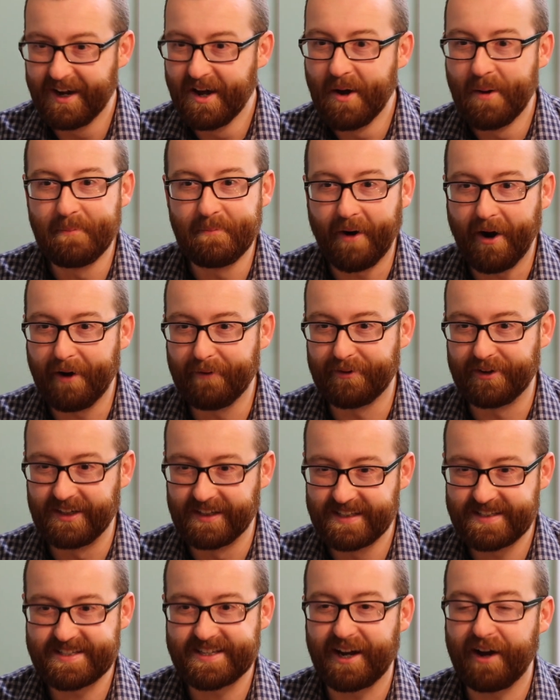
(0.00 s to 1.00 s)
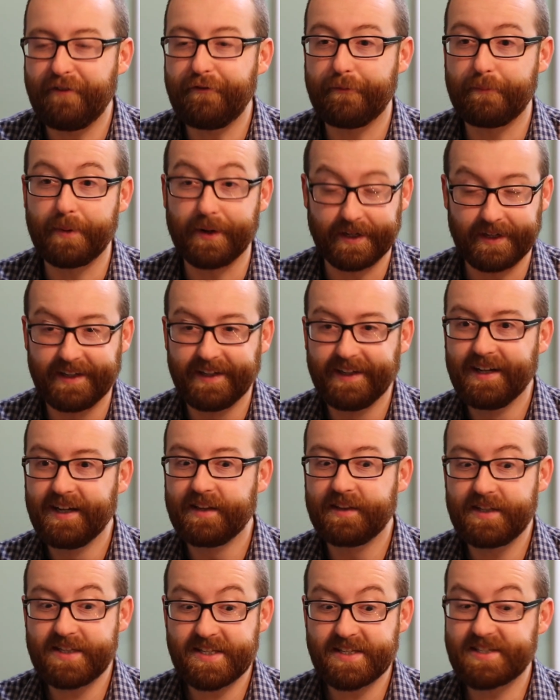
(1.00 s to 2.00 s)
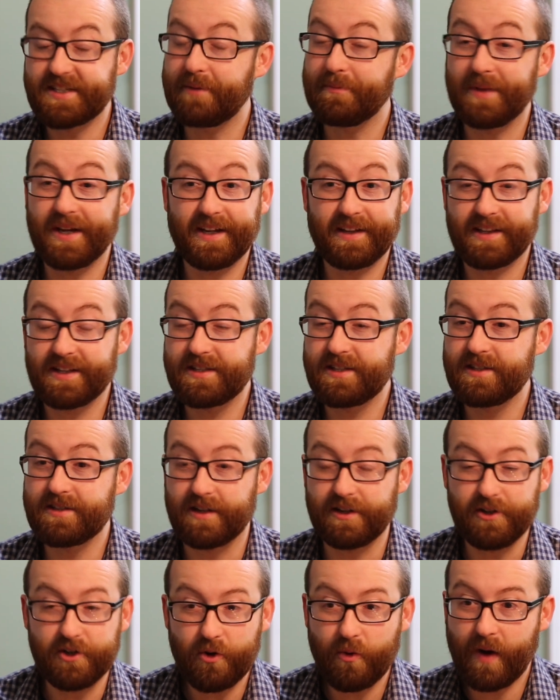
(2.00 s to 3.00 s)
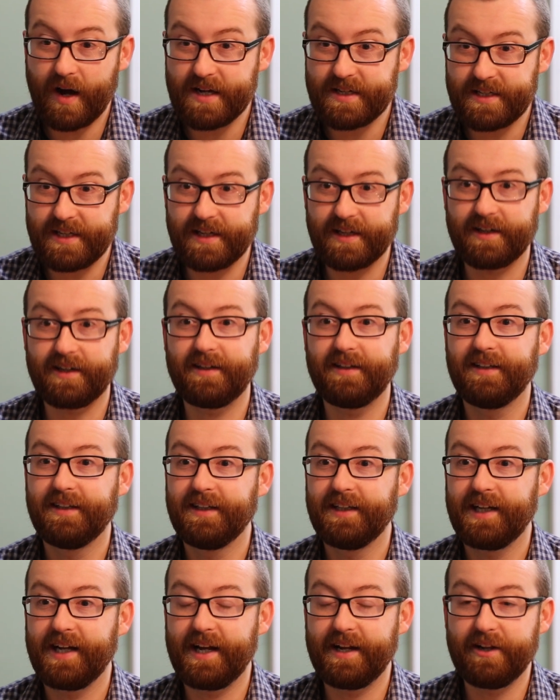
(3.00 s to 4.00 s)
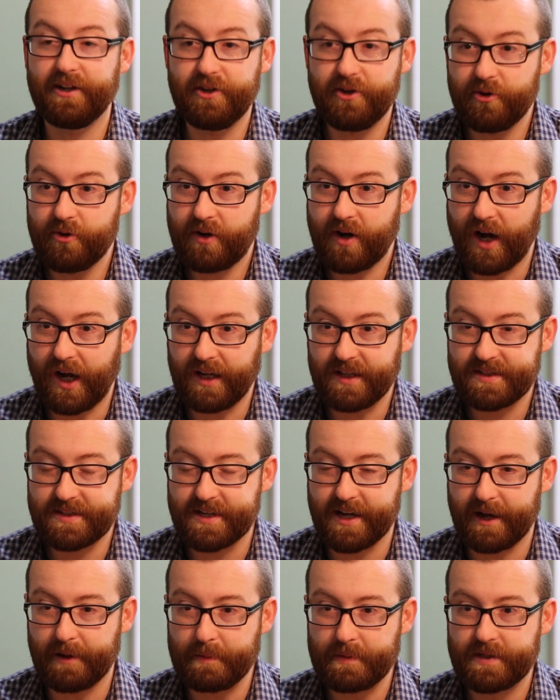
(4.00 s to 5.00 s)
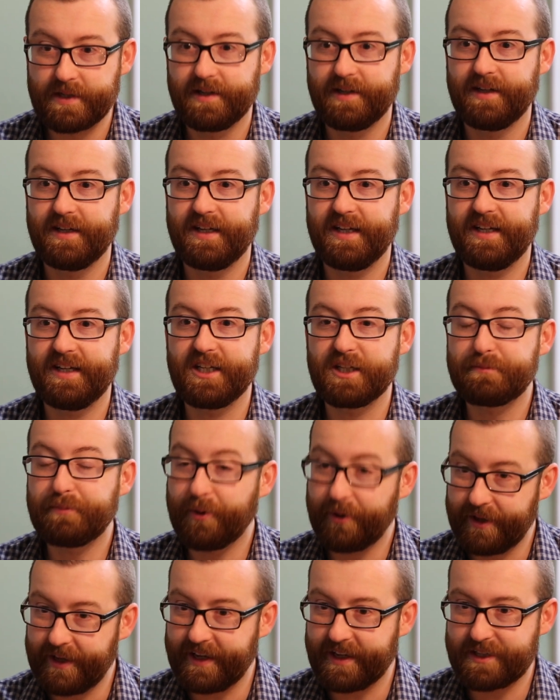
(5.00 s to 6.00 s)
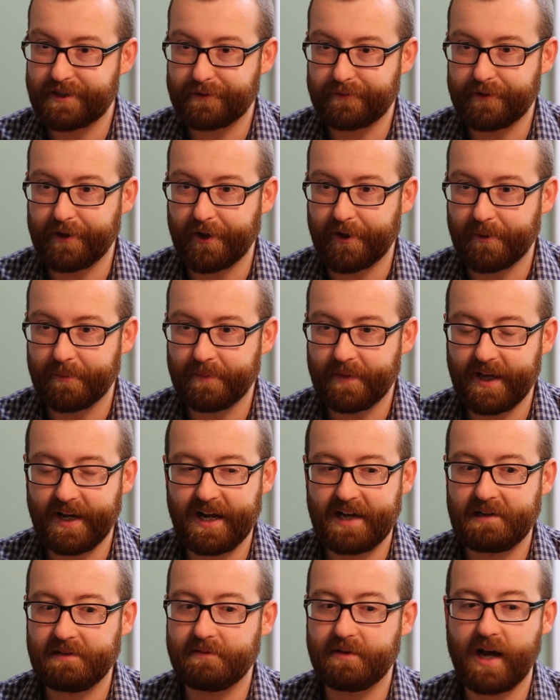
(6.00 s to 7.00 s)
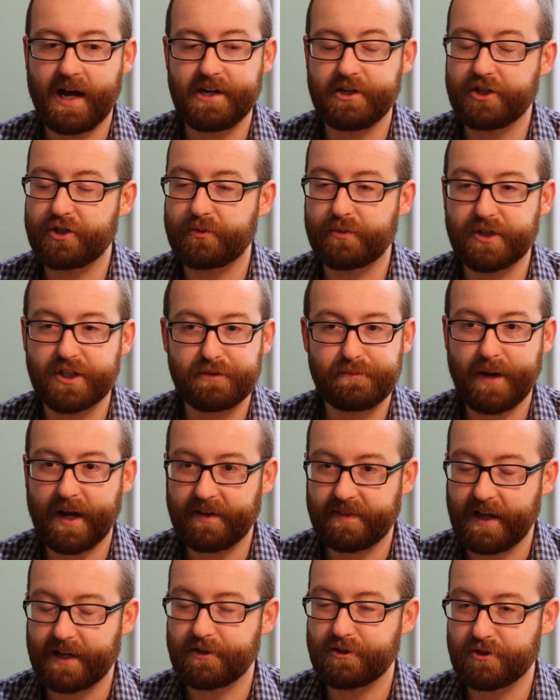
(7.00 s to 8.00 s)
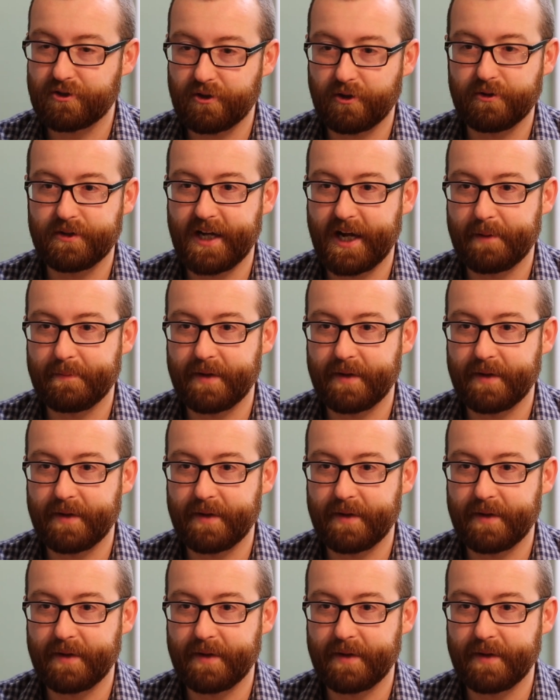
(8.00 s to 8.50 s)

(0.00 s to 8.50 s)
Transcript: Marvel and stuff. But this is a new idea and a new concept, and he's putting it to film. And I just respect that so damn